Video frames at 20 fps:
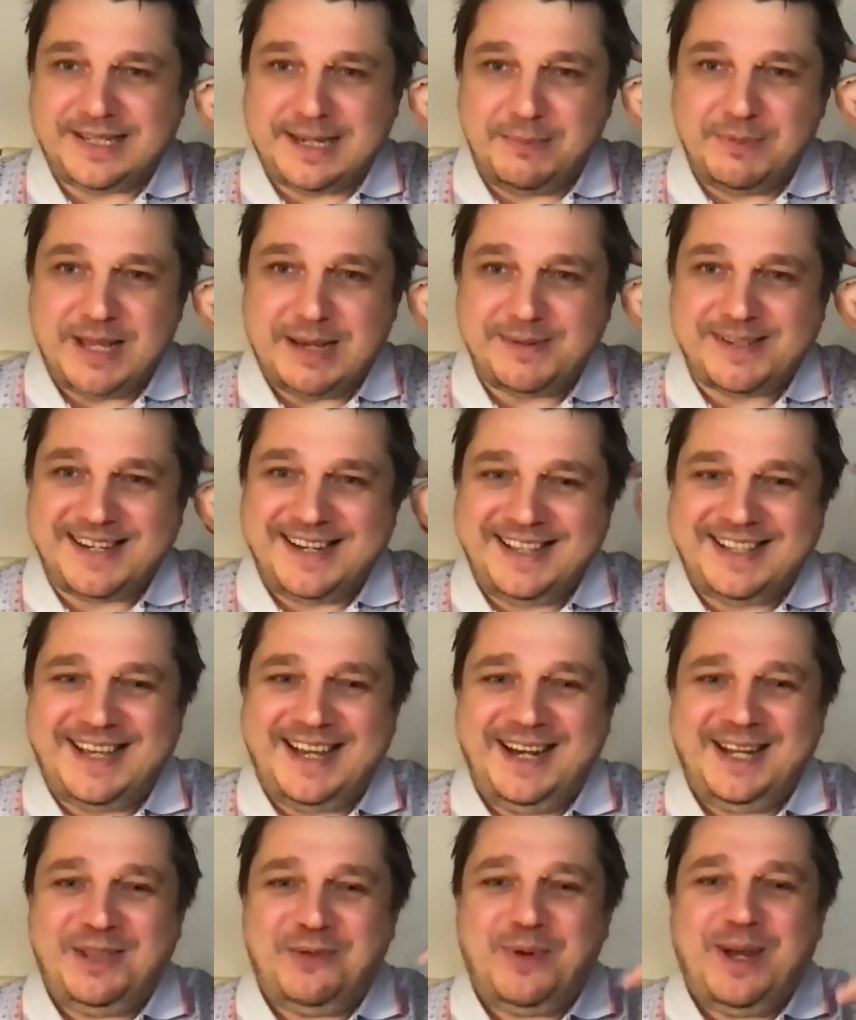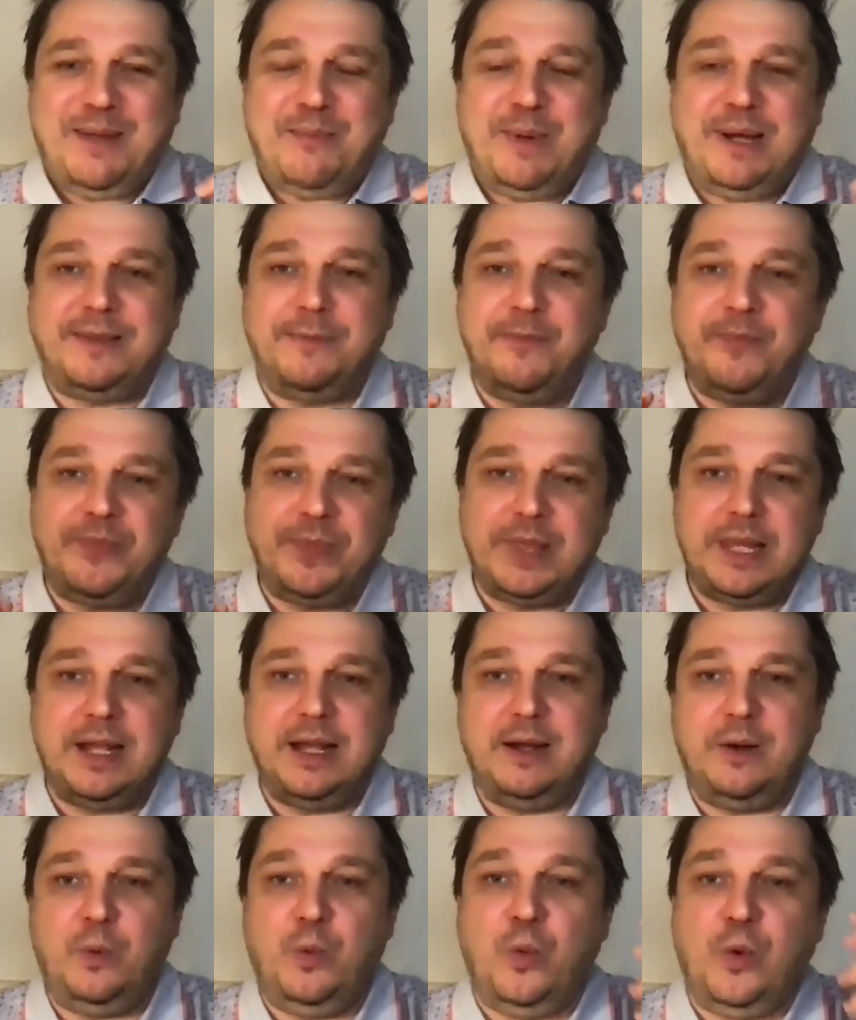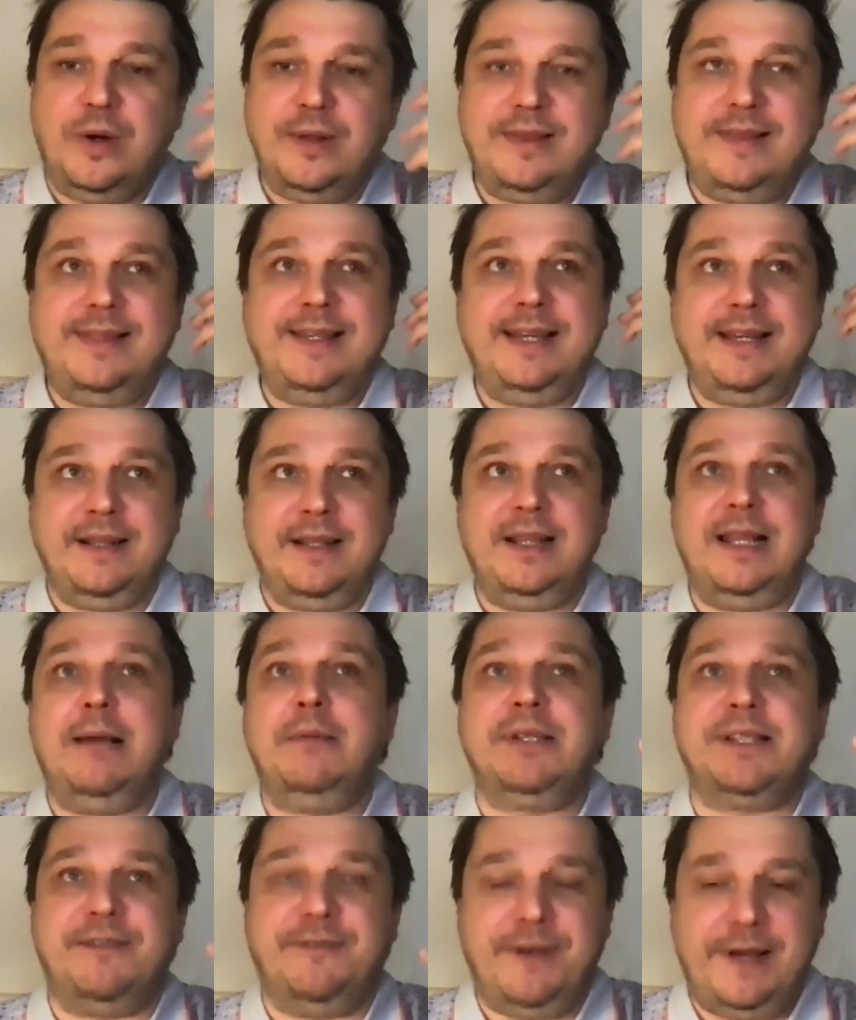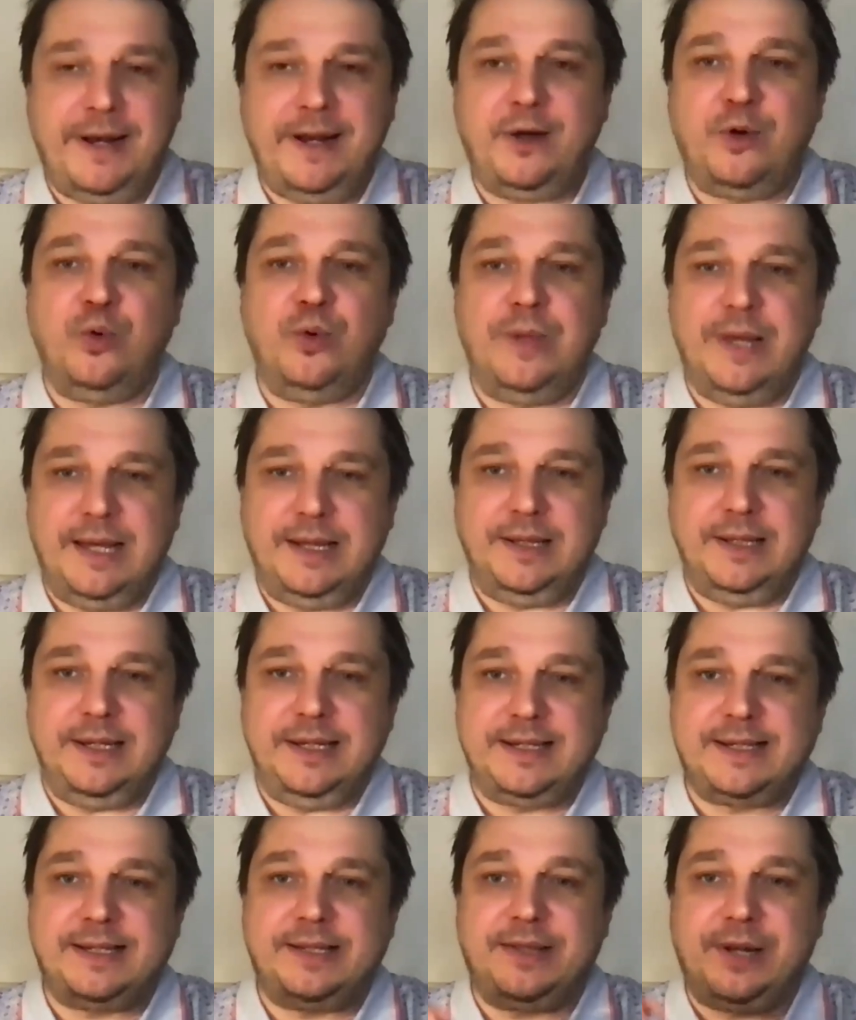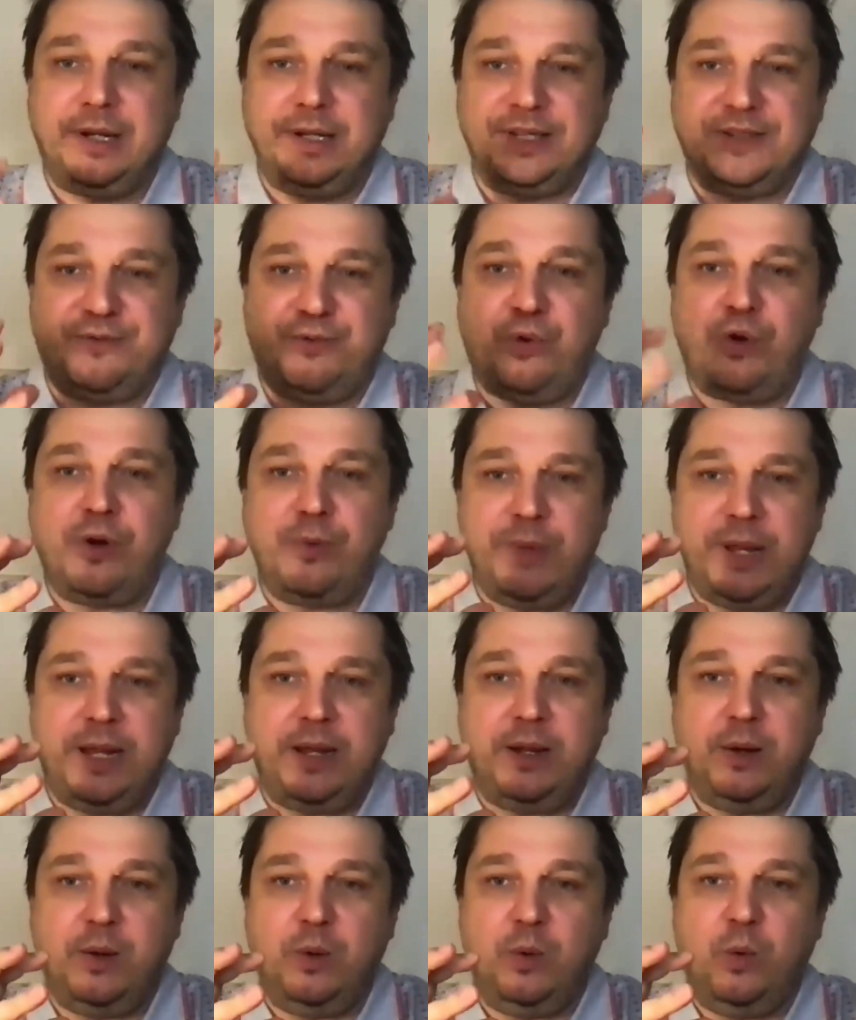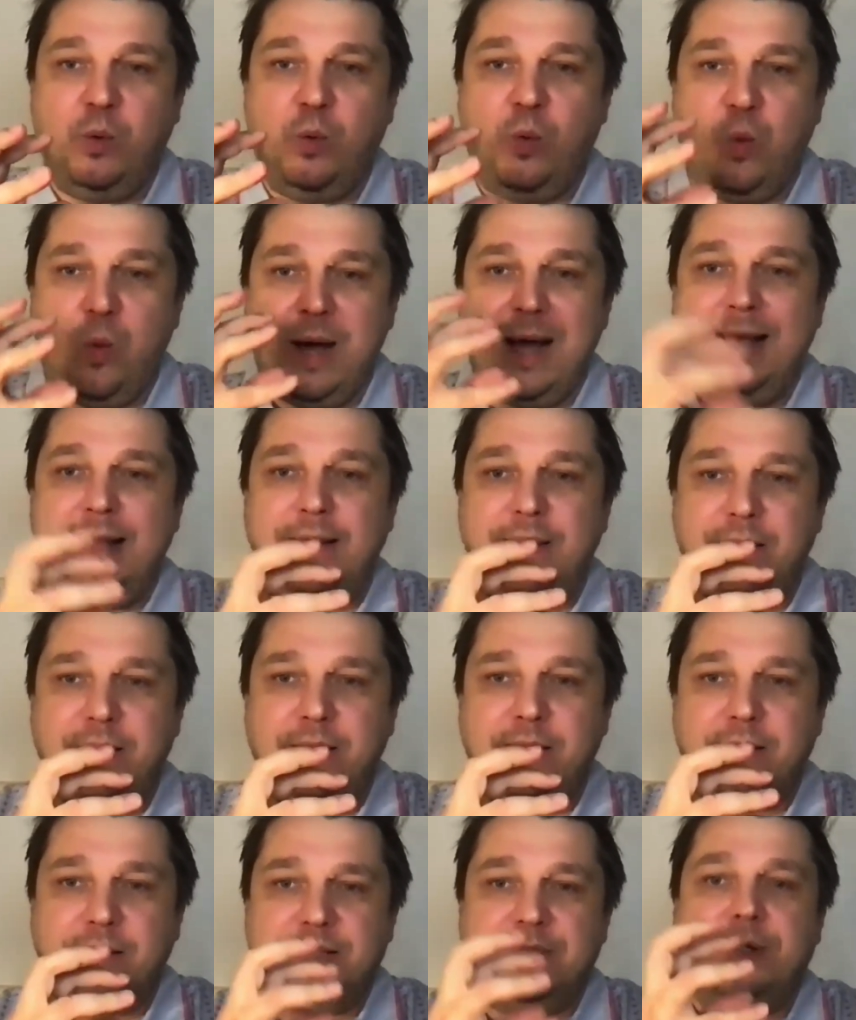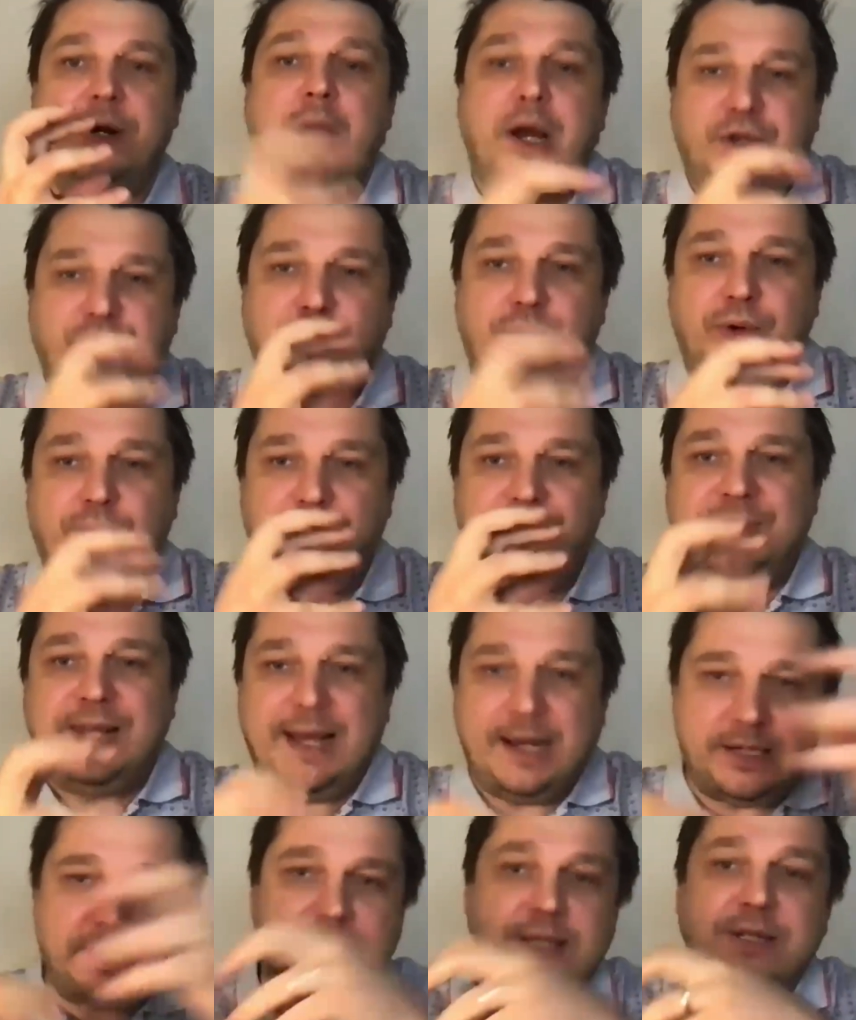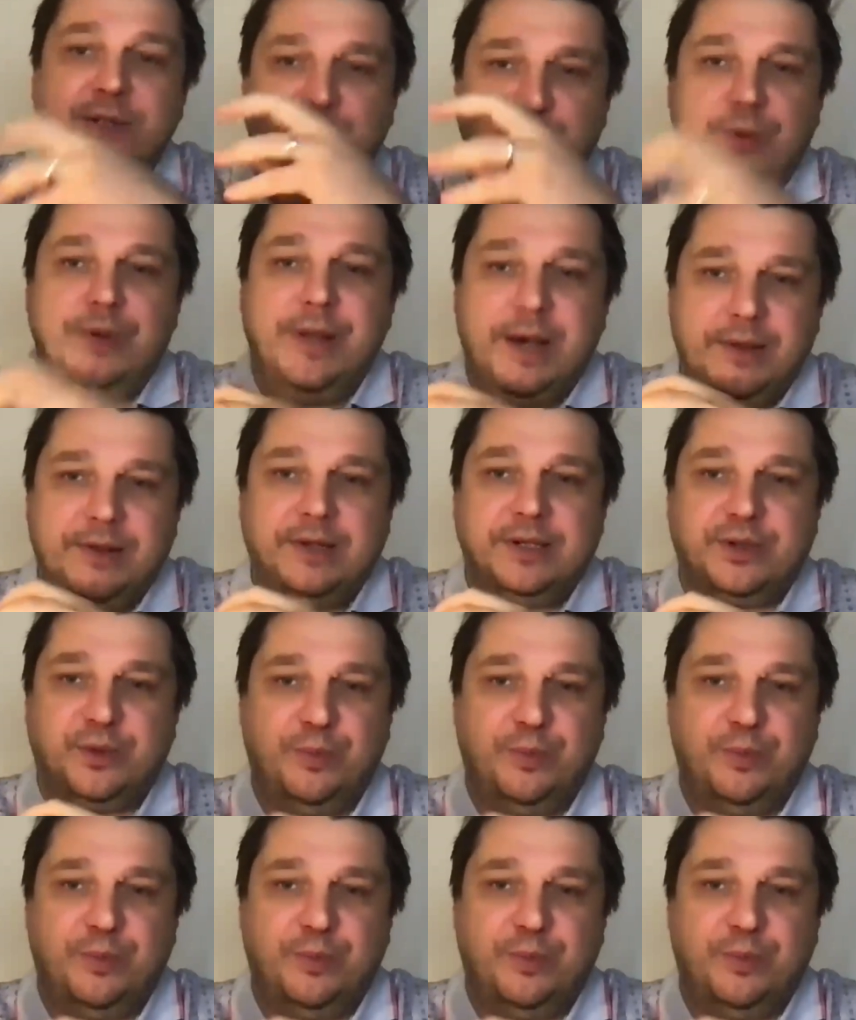Sometimes I get carried away, but what the LLMs are very good at is transforming one structure of text into another.